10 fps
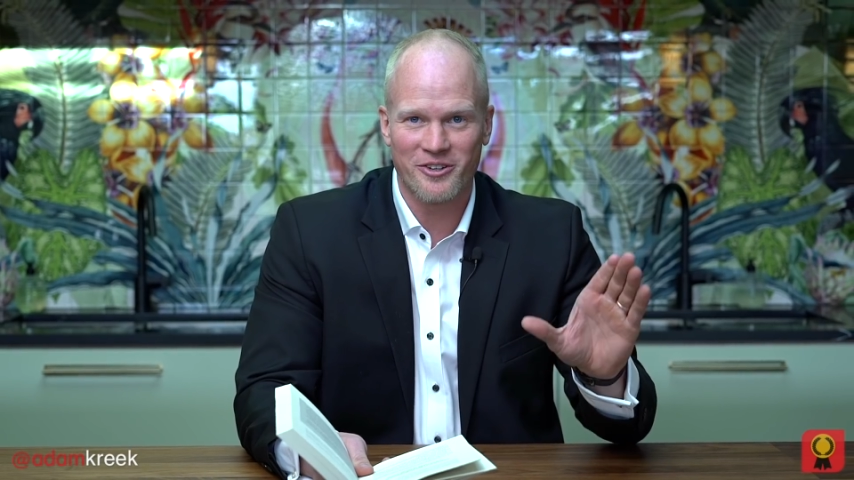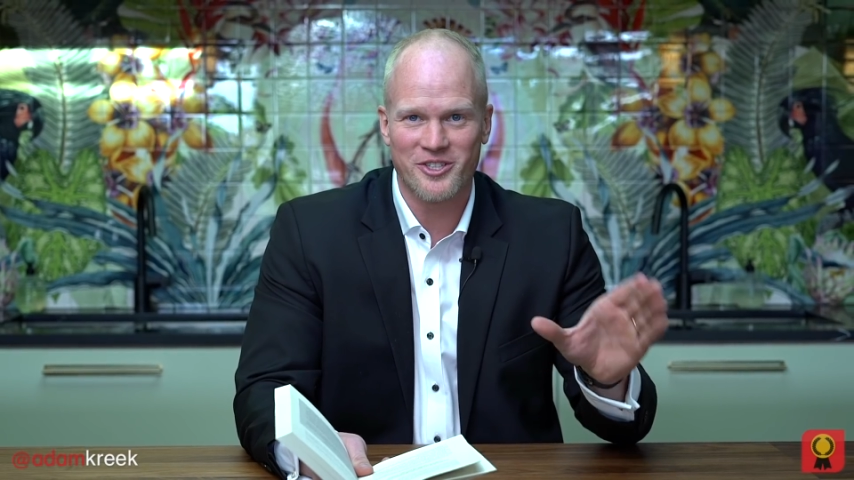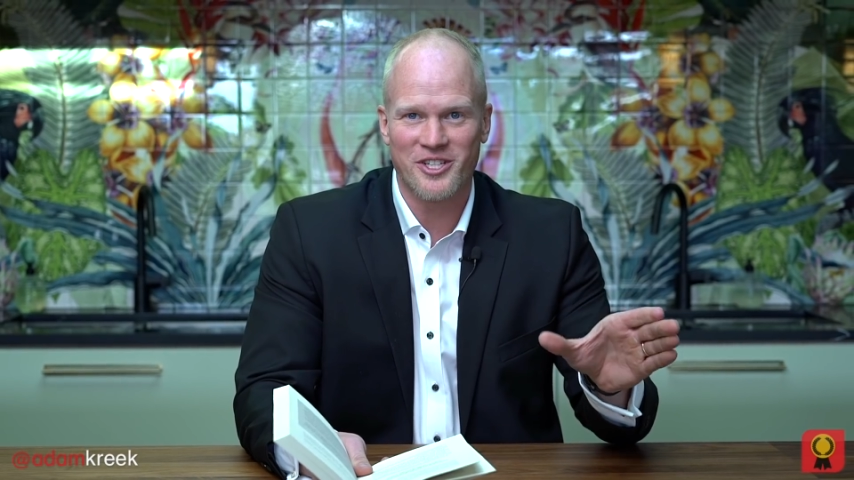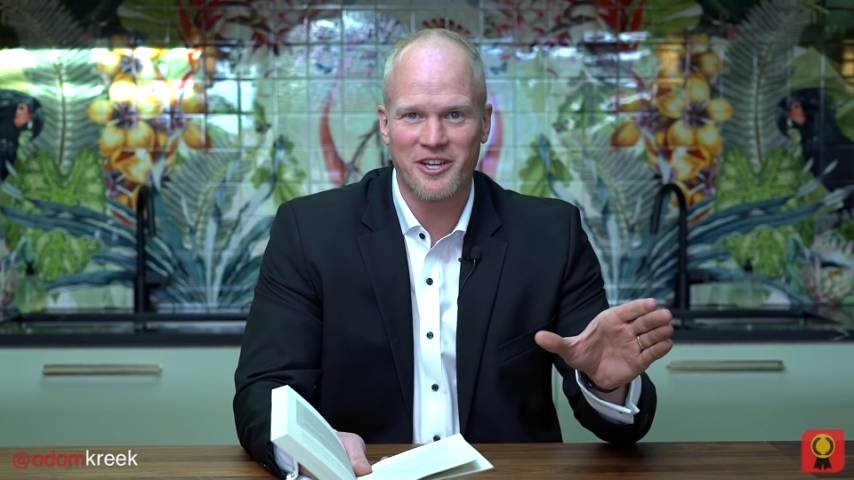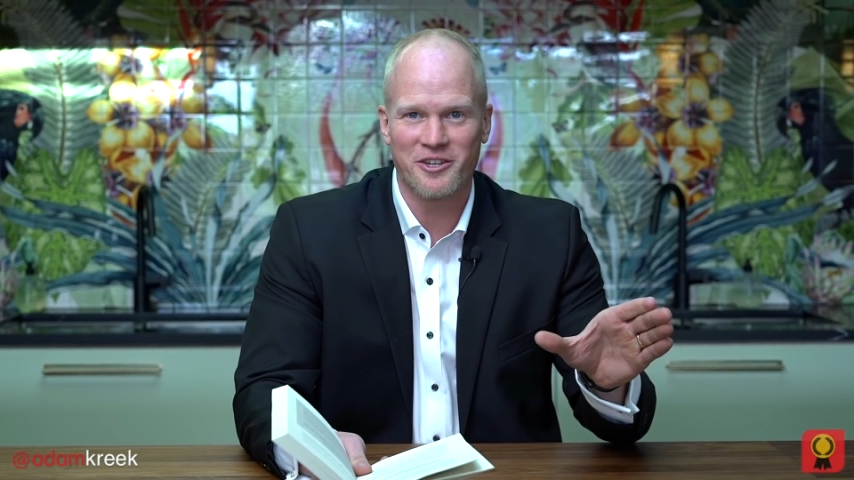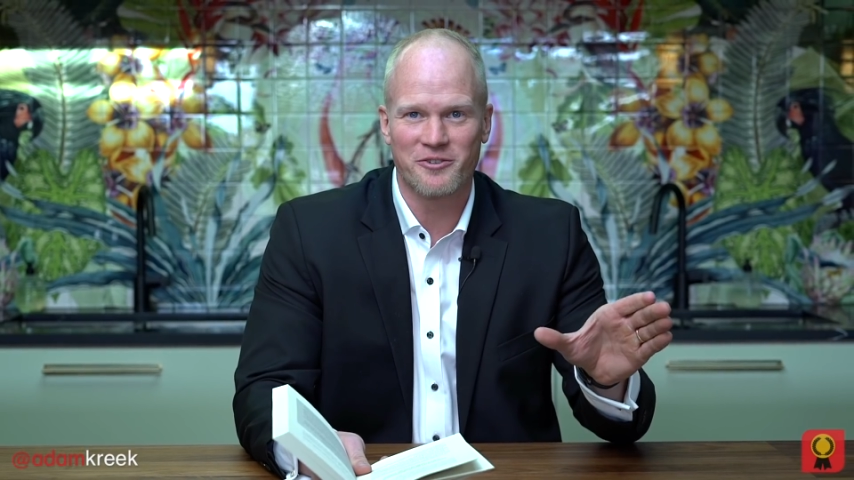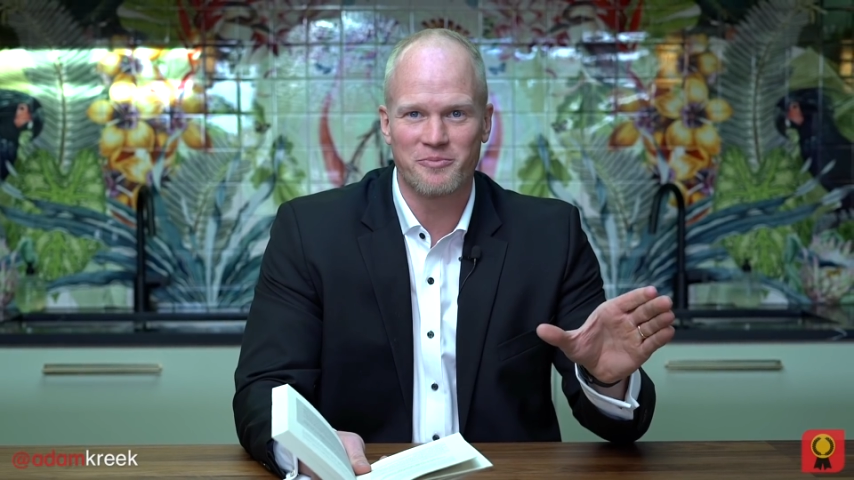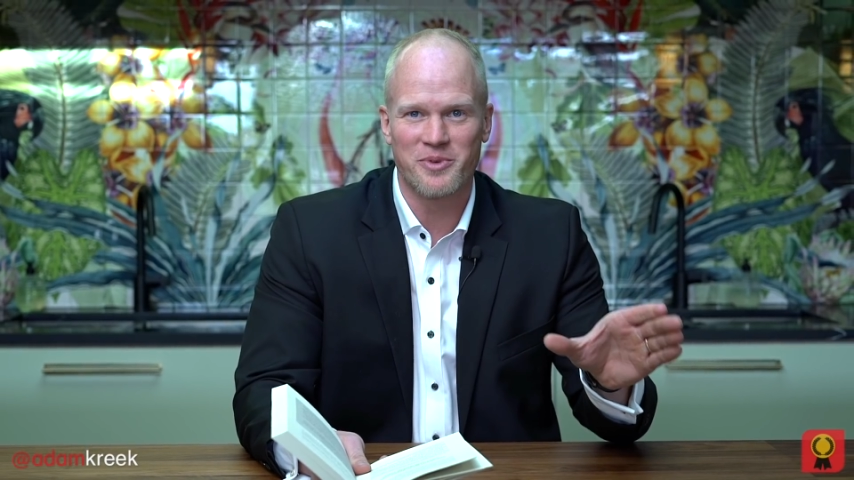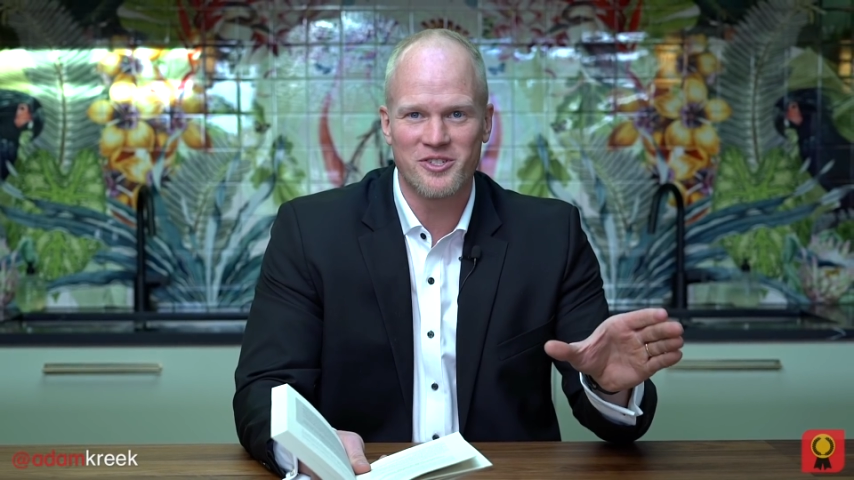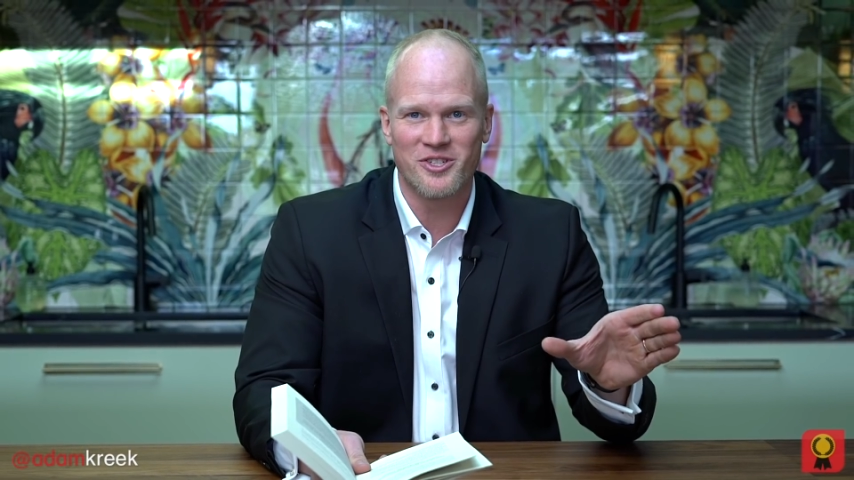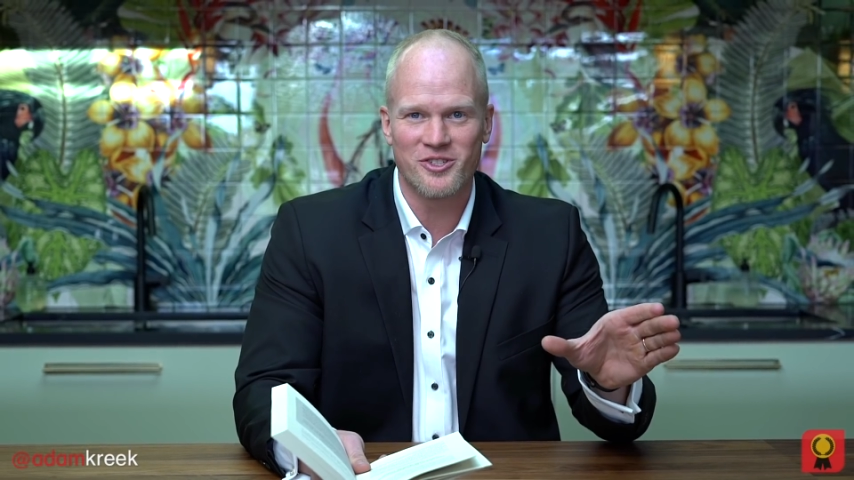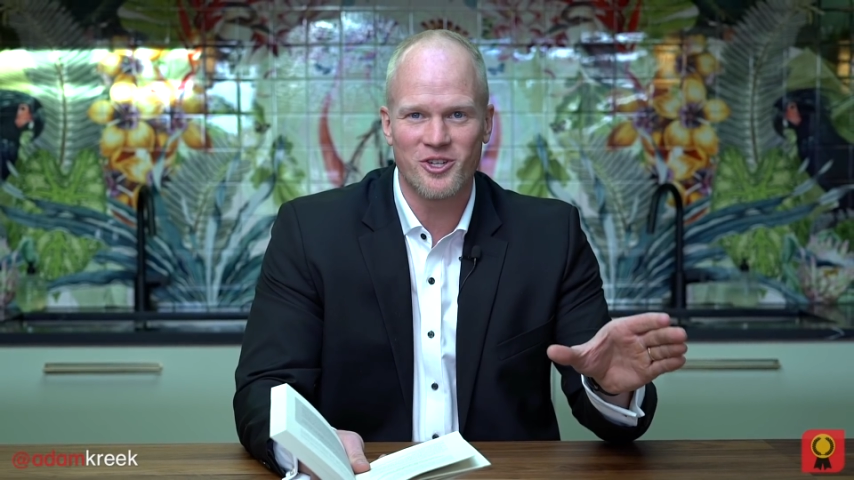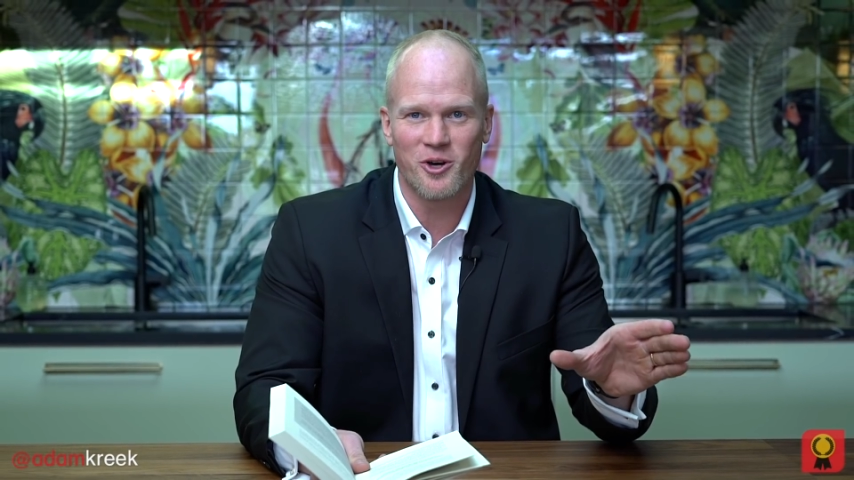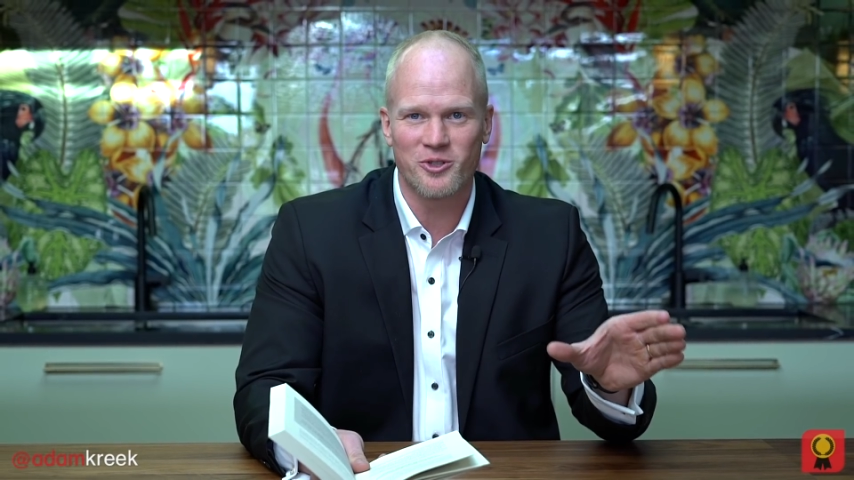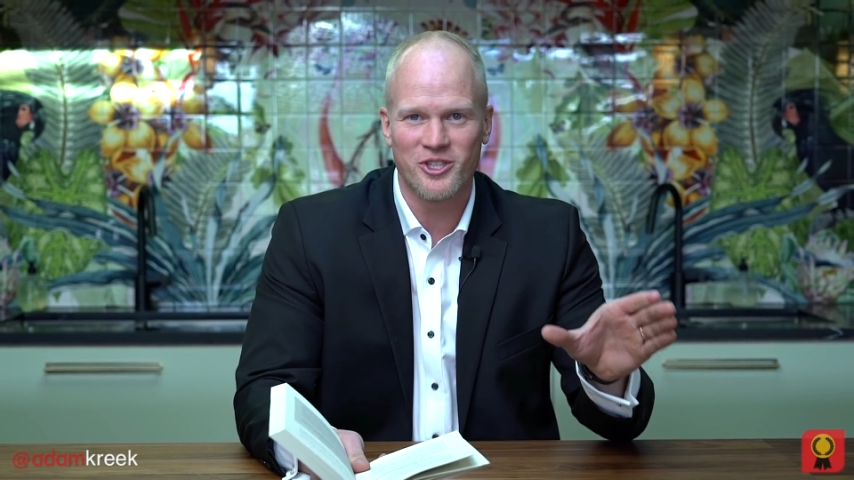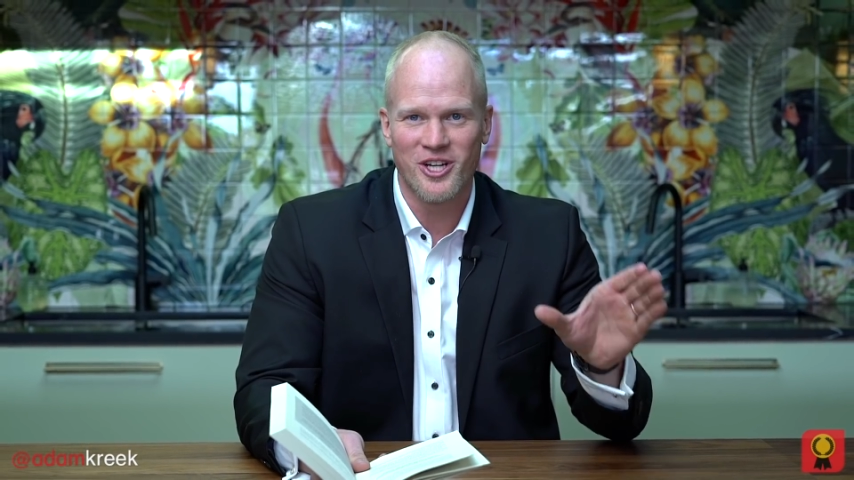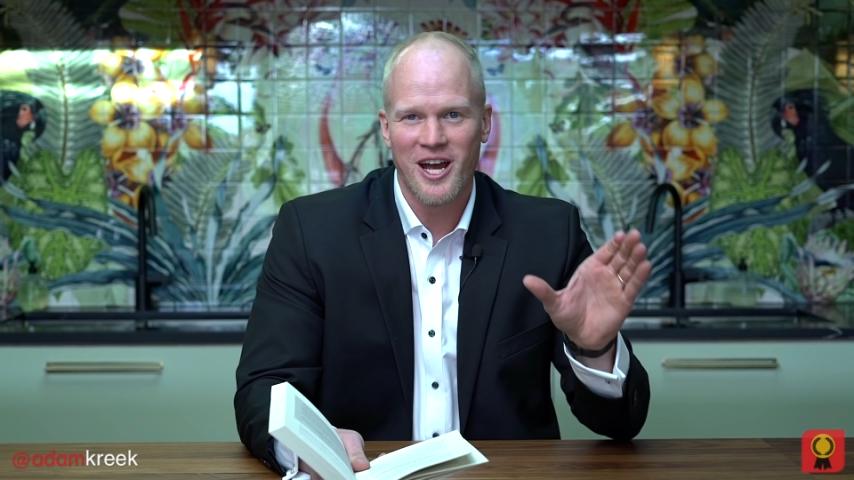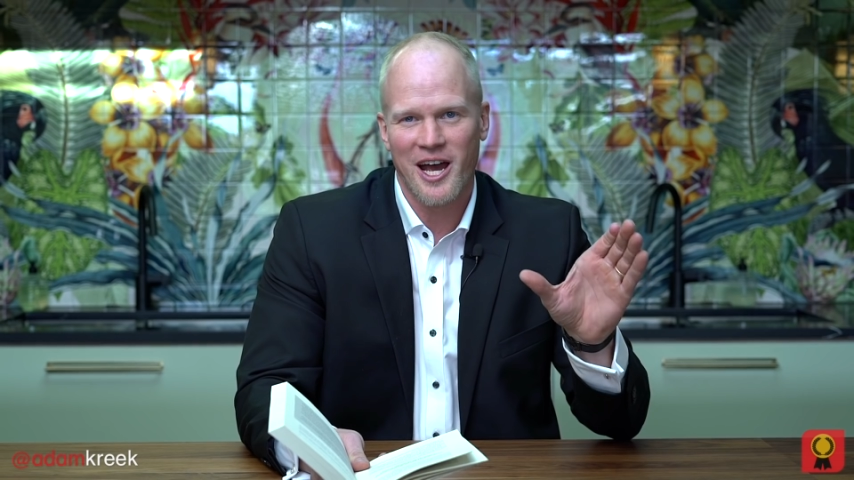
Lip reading: Executive Business Coach.